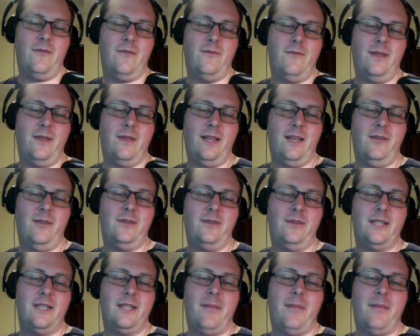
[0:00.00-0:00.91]
really
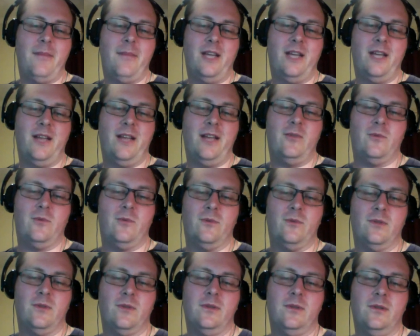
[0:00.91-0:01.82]
use it that much
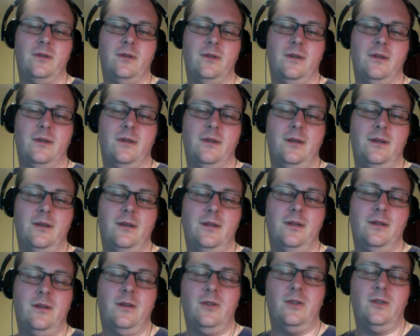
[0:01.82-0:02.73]
outdoors.
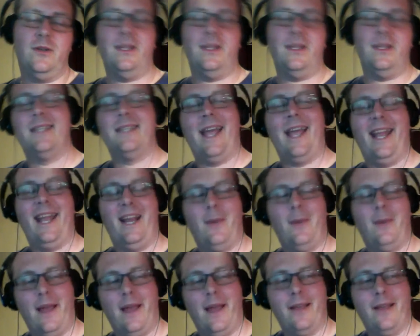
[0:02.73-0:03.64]
Not during the day
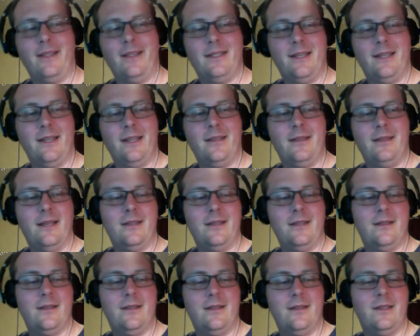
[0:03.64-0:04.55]
anyway.
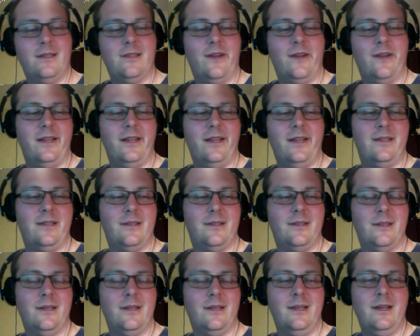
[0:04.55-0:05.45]
The screen
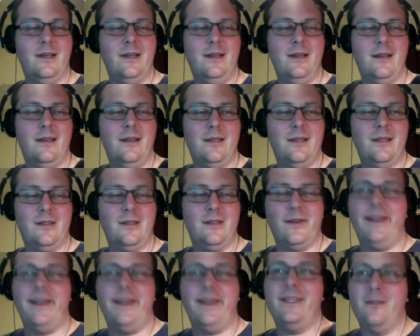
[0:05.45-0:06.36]

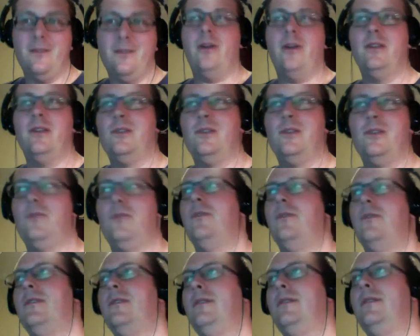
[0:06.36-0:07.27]
is not as
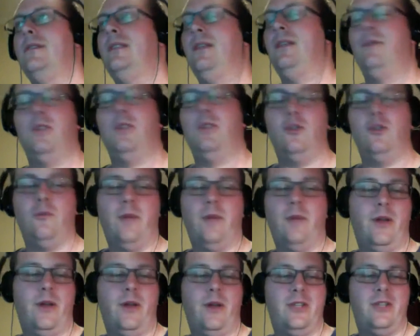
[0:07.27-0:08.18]
good as the original
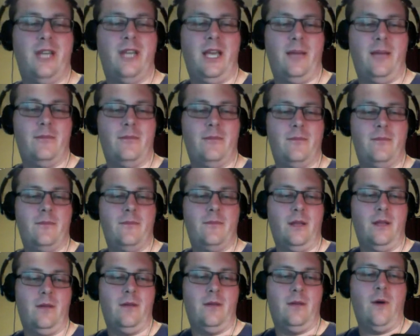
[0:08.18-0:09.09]
Moto G. I'm
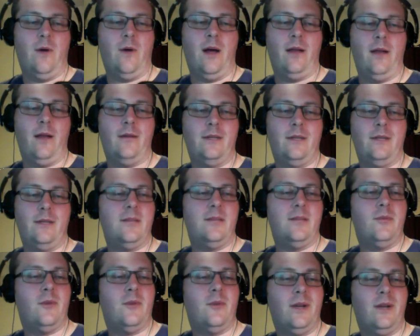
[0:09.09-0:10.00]
really quite
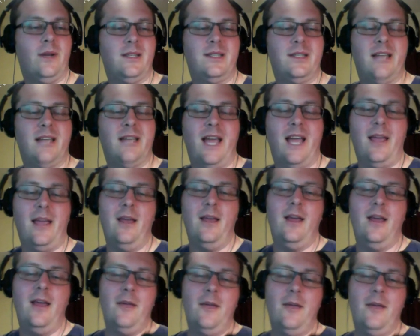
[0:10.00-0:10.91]
disappointed to say.
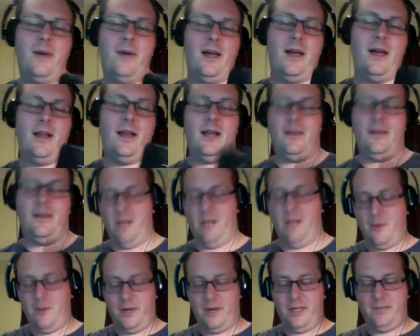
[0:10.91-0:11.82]
But you
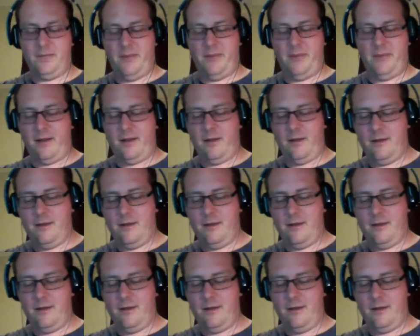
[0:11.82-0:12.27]
know what is better?